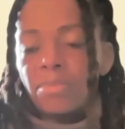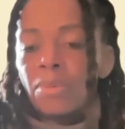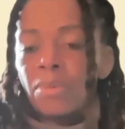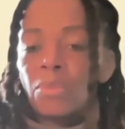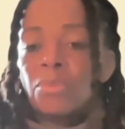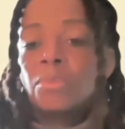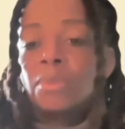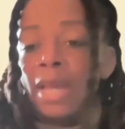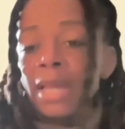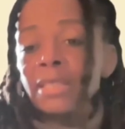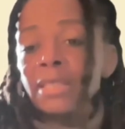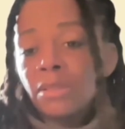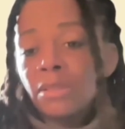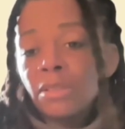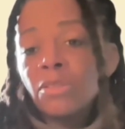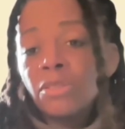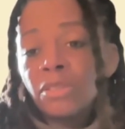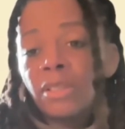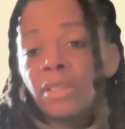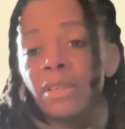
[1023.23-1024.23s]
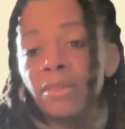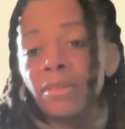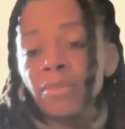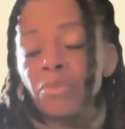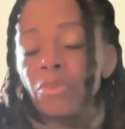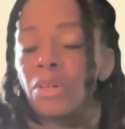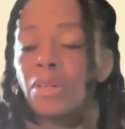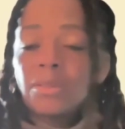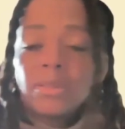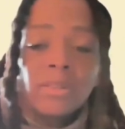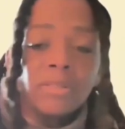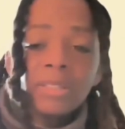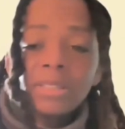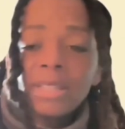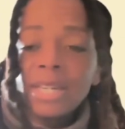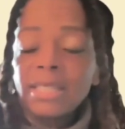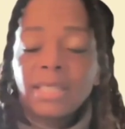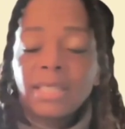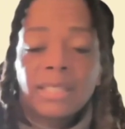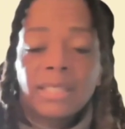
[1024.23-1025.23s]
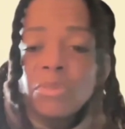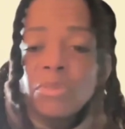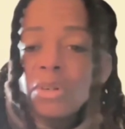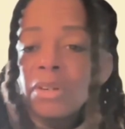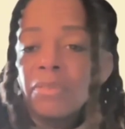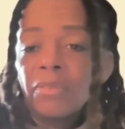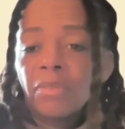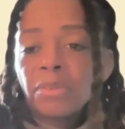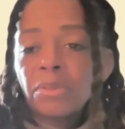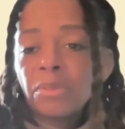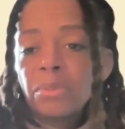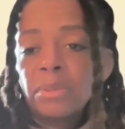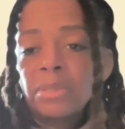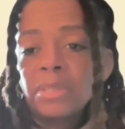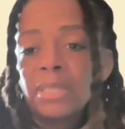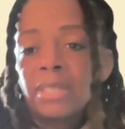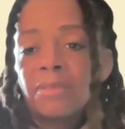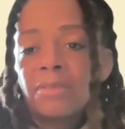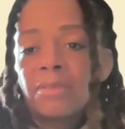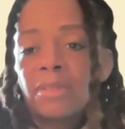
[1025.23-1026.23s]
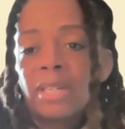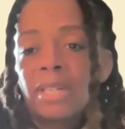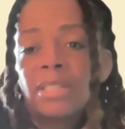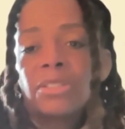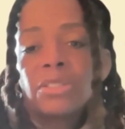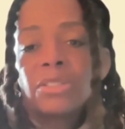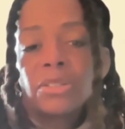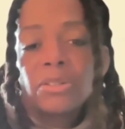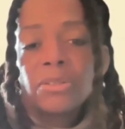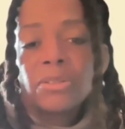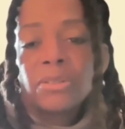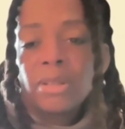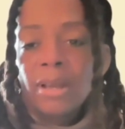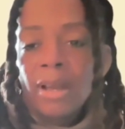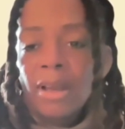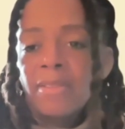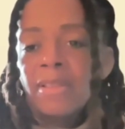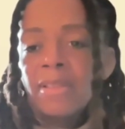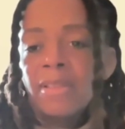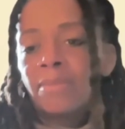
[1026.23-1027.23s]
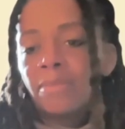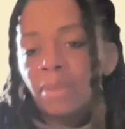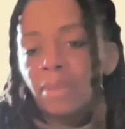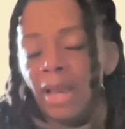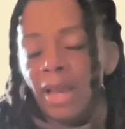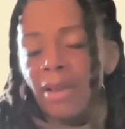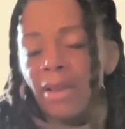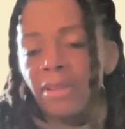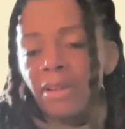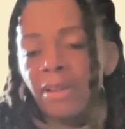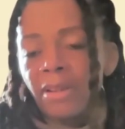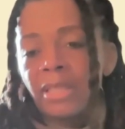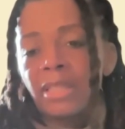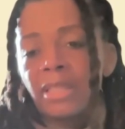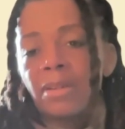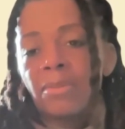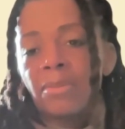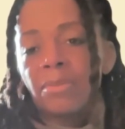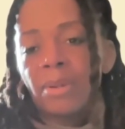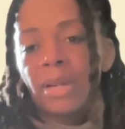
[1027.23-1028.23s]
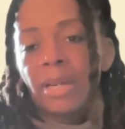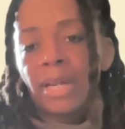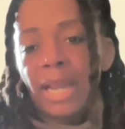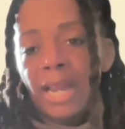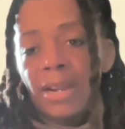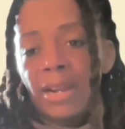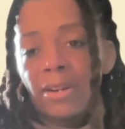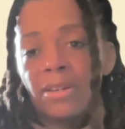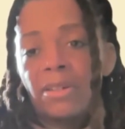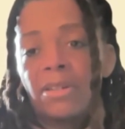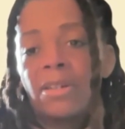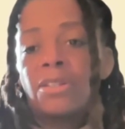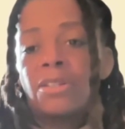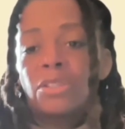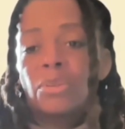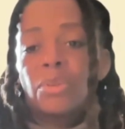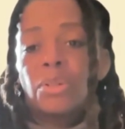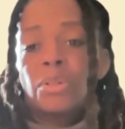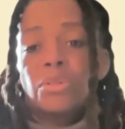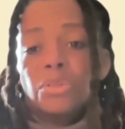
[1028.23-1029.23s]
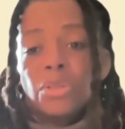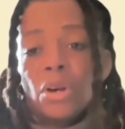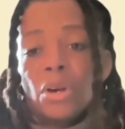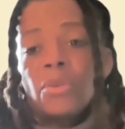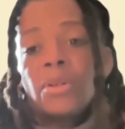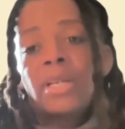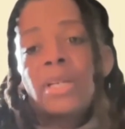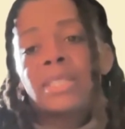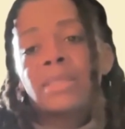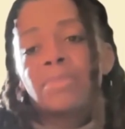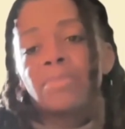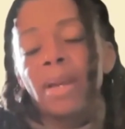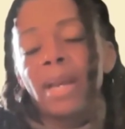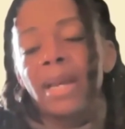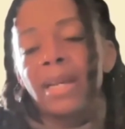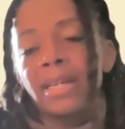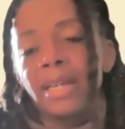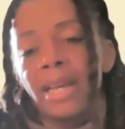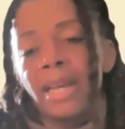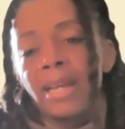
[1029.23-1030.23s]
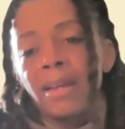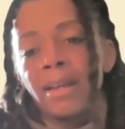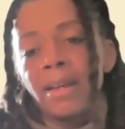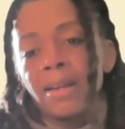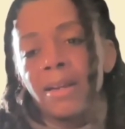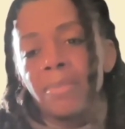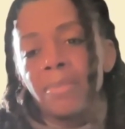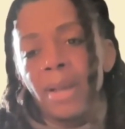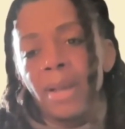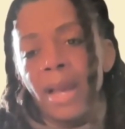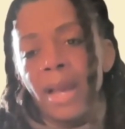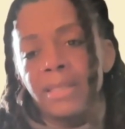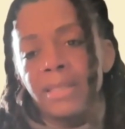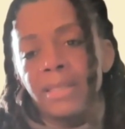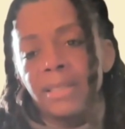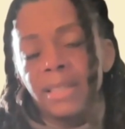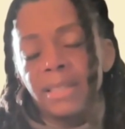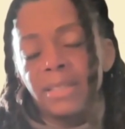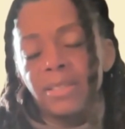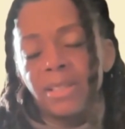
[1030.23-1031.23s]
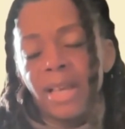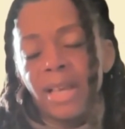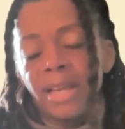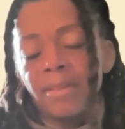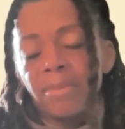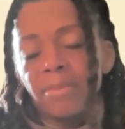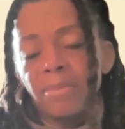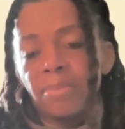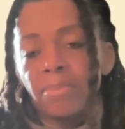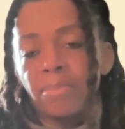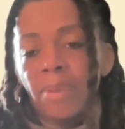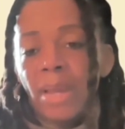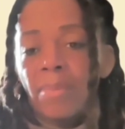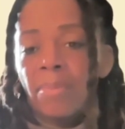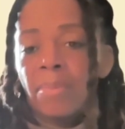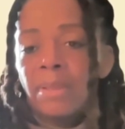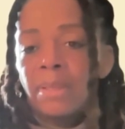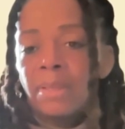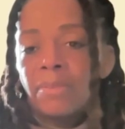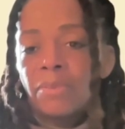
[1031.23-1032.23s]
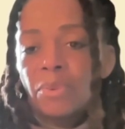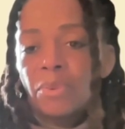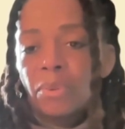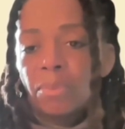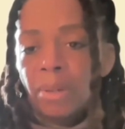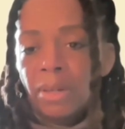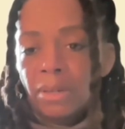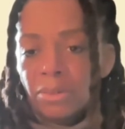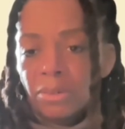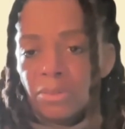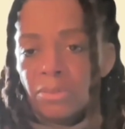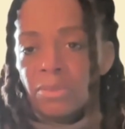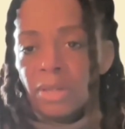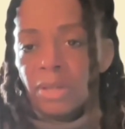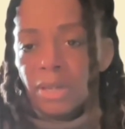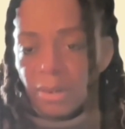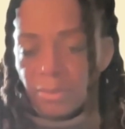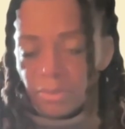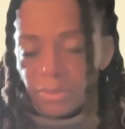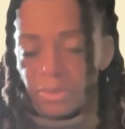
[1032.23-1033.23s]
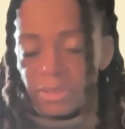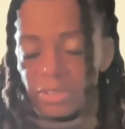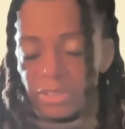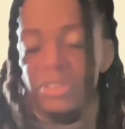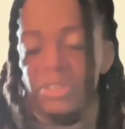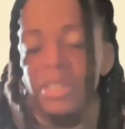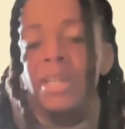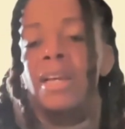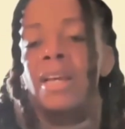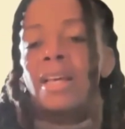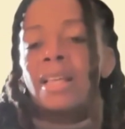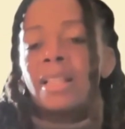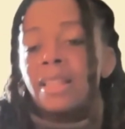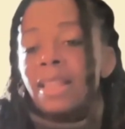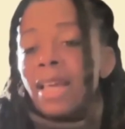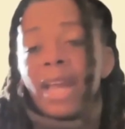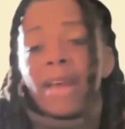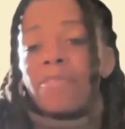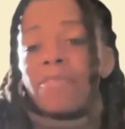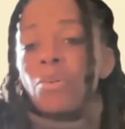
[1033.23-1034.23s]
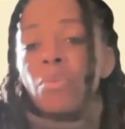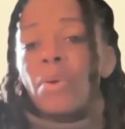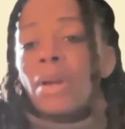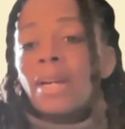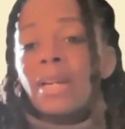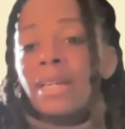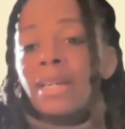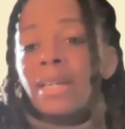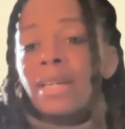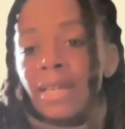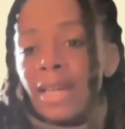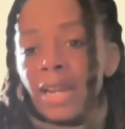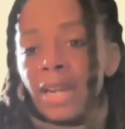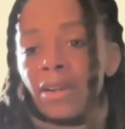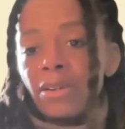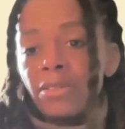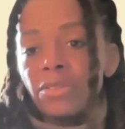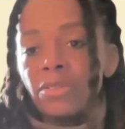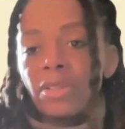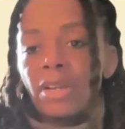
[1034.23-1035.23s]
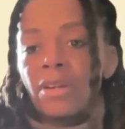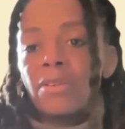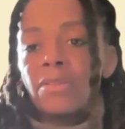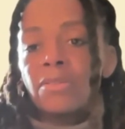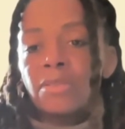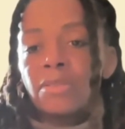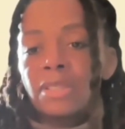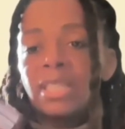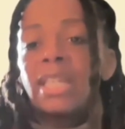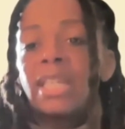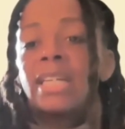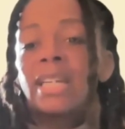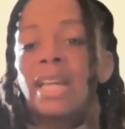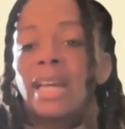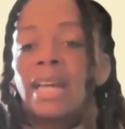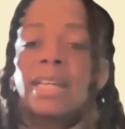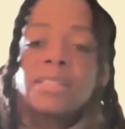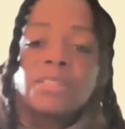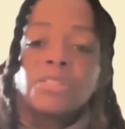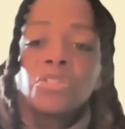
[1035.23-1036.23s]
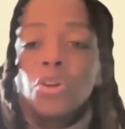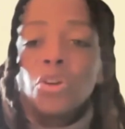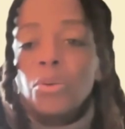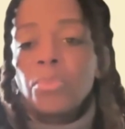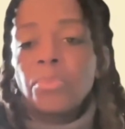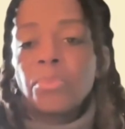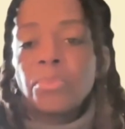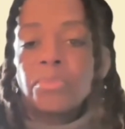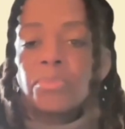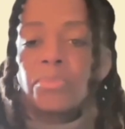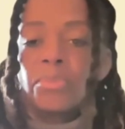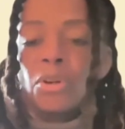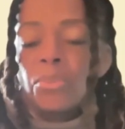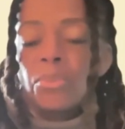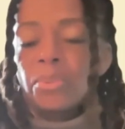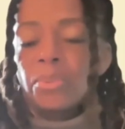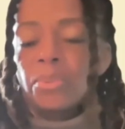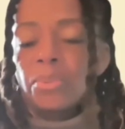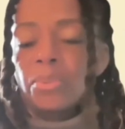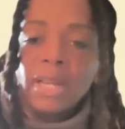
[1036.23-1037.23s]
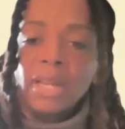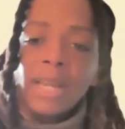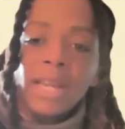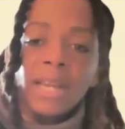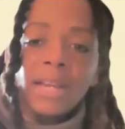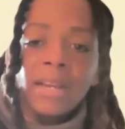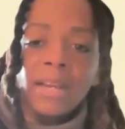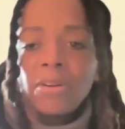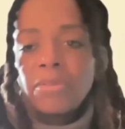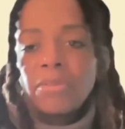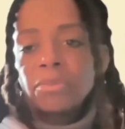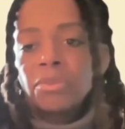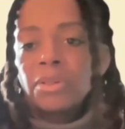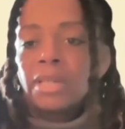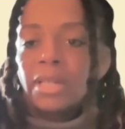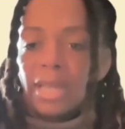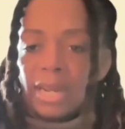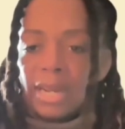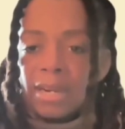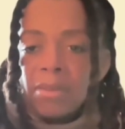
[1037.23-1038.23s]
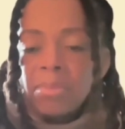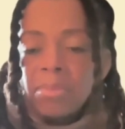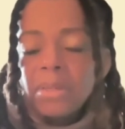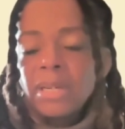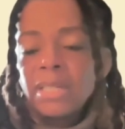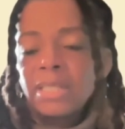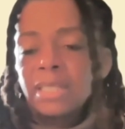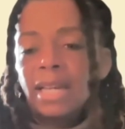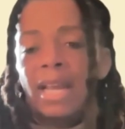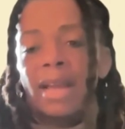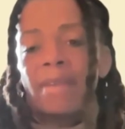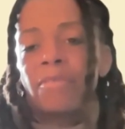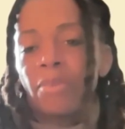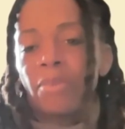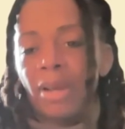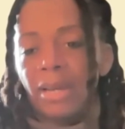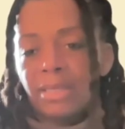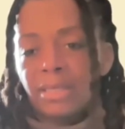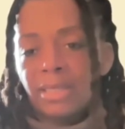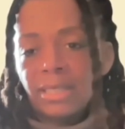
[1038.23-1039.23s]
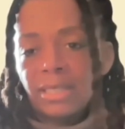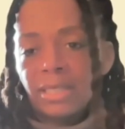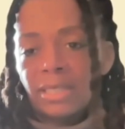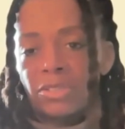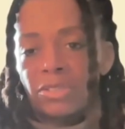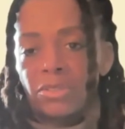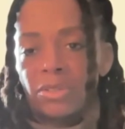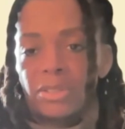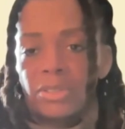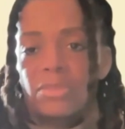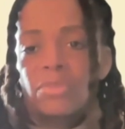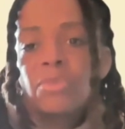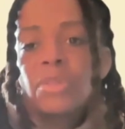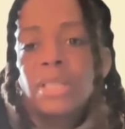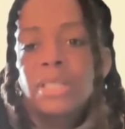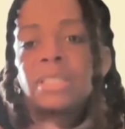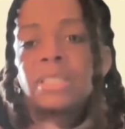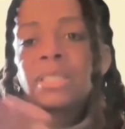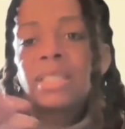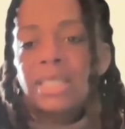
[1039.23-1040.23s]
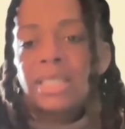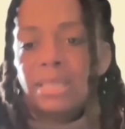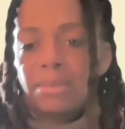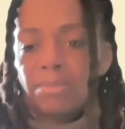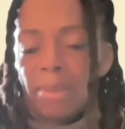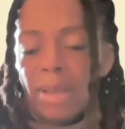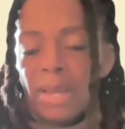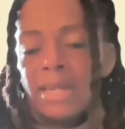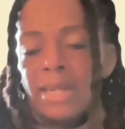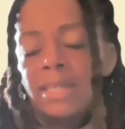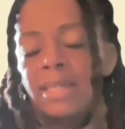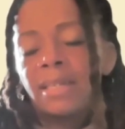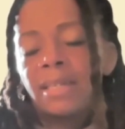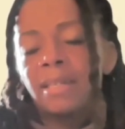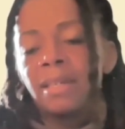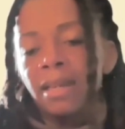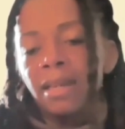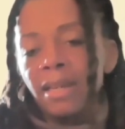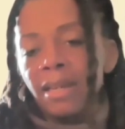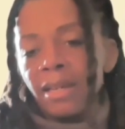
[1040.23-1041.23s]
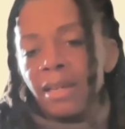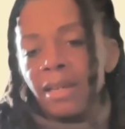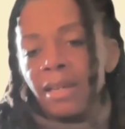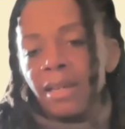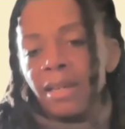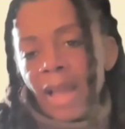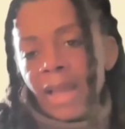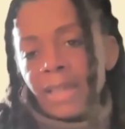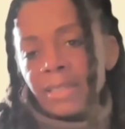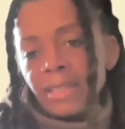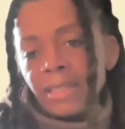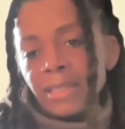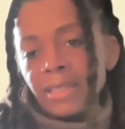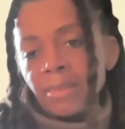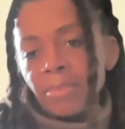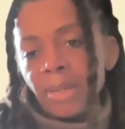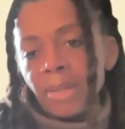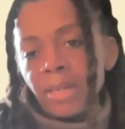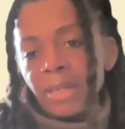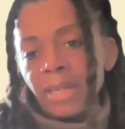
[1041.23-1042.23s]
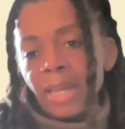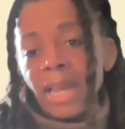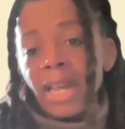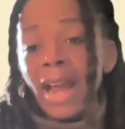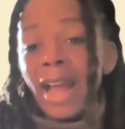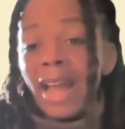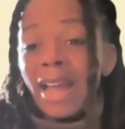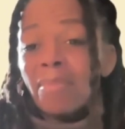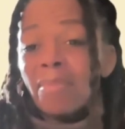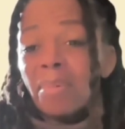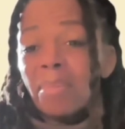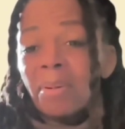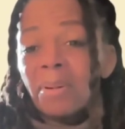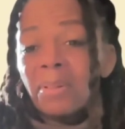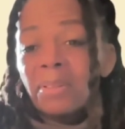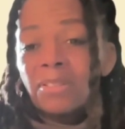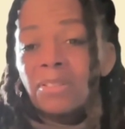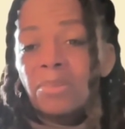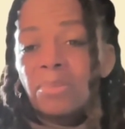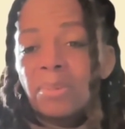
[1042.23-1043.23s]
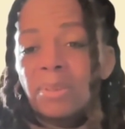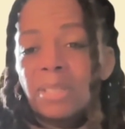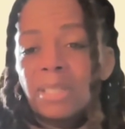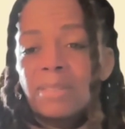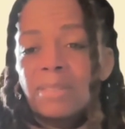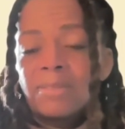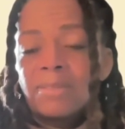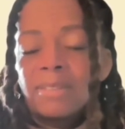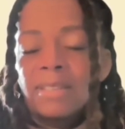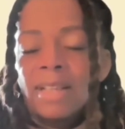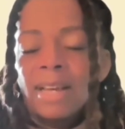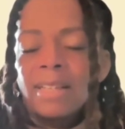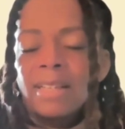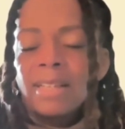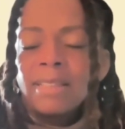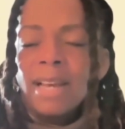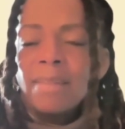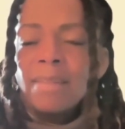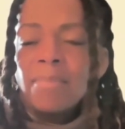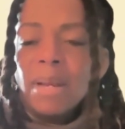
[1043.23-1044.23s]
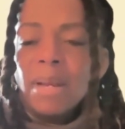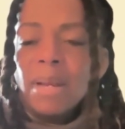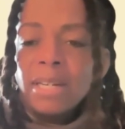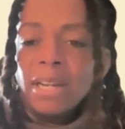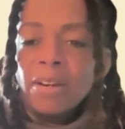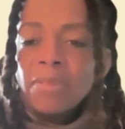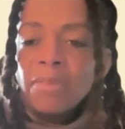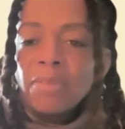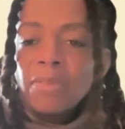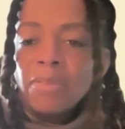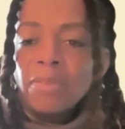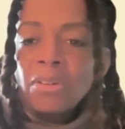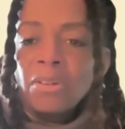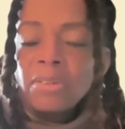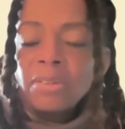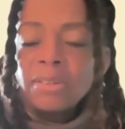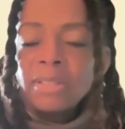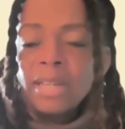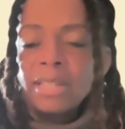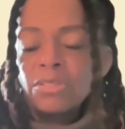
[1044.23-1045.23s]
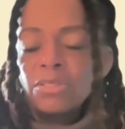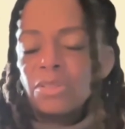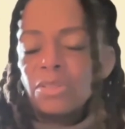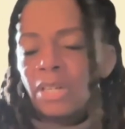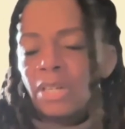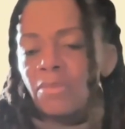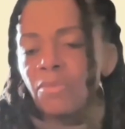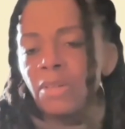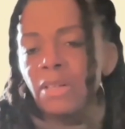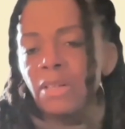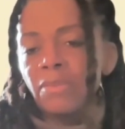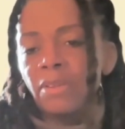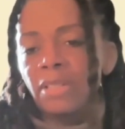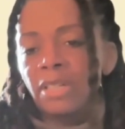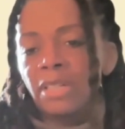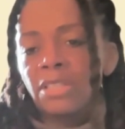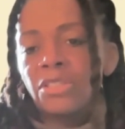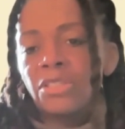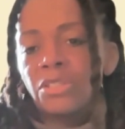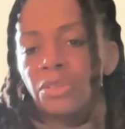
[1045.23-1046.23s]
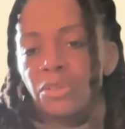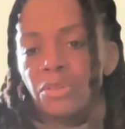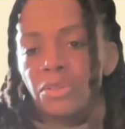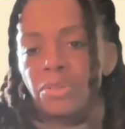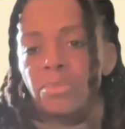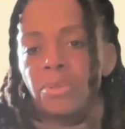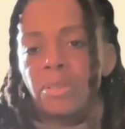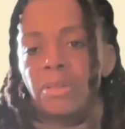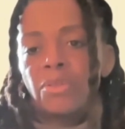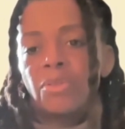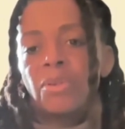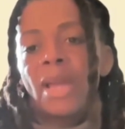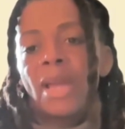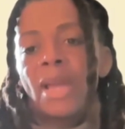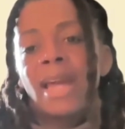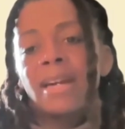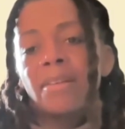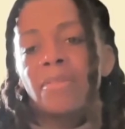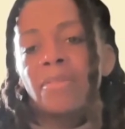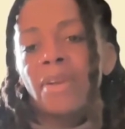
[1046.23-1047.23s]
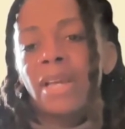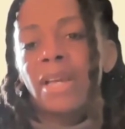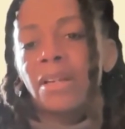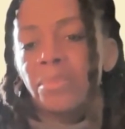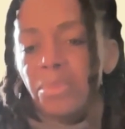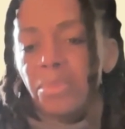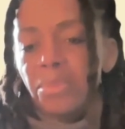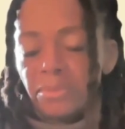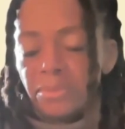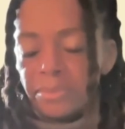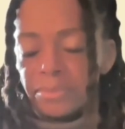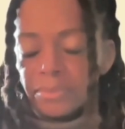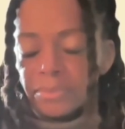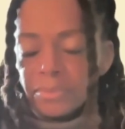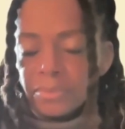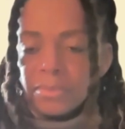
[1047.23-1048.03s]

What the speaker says: that's usually there are states that's 40 or 50% of the insured, how they get their care. So when you don't expand access to that payment for medical coverage, they have no way to get care. So they're seen as no prenatal care or free care because they have no access to insurance. So really just expanding access to Medicaid. I am a person who believes not Medicare for all, that you get rid of all the insurers, but if you had it available,